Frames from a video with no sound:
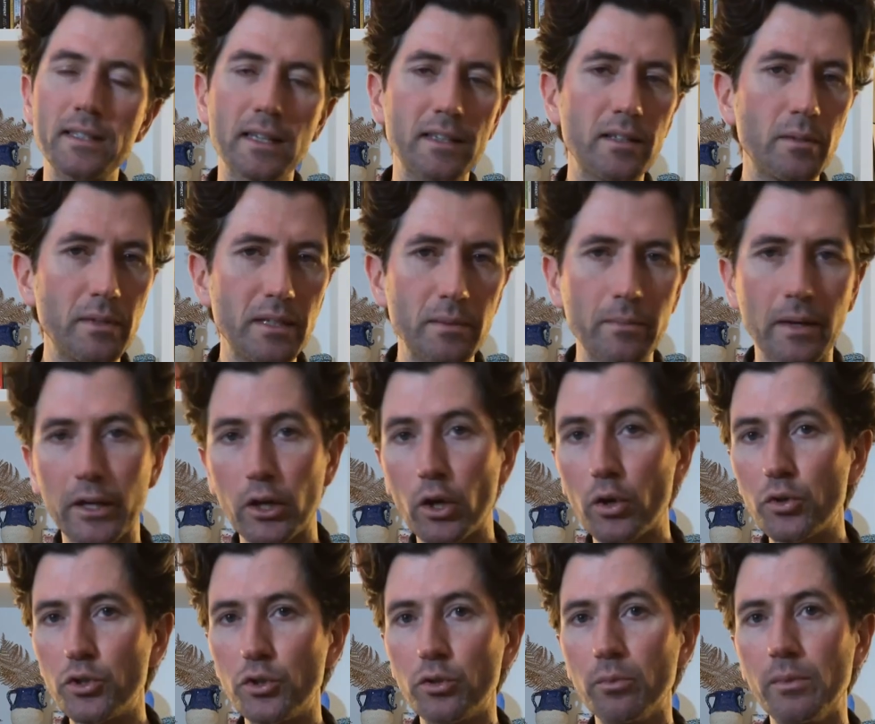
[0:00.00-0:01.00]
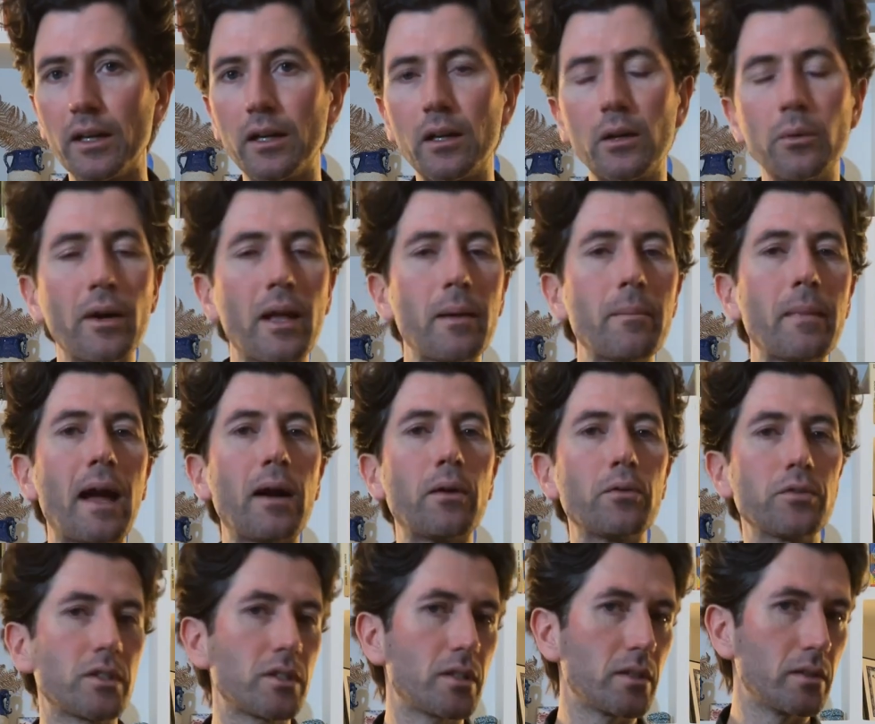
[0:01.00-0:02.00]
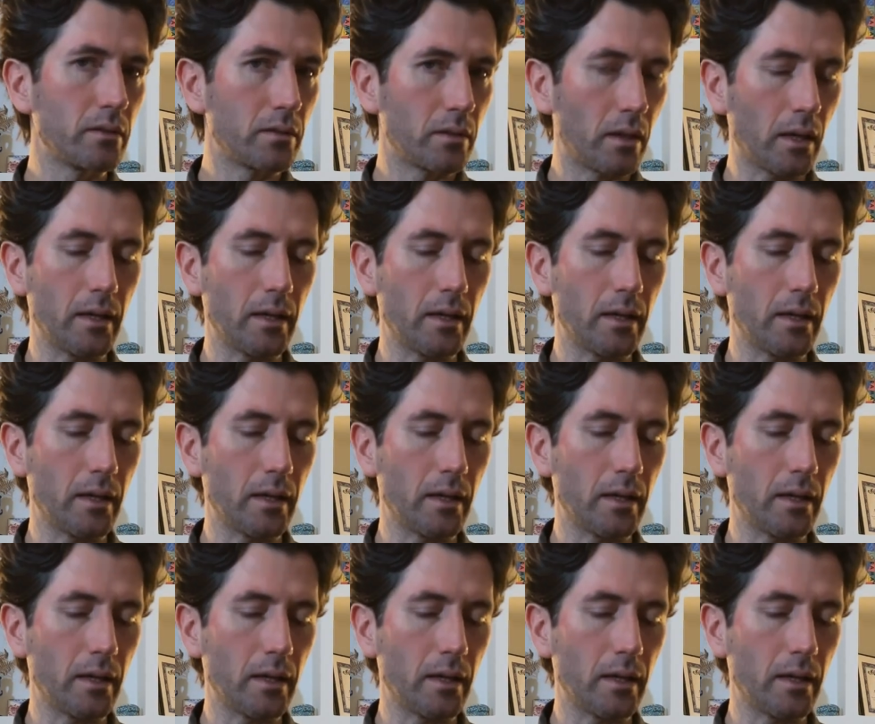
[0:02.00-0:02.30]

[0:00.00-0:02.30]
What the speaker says: tend to be my go-to beer when I'm out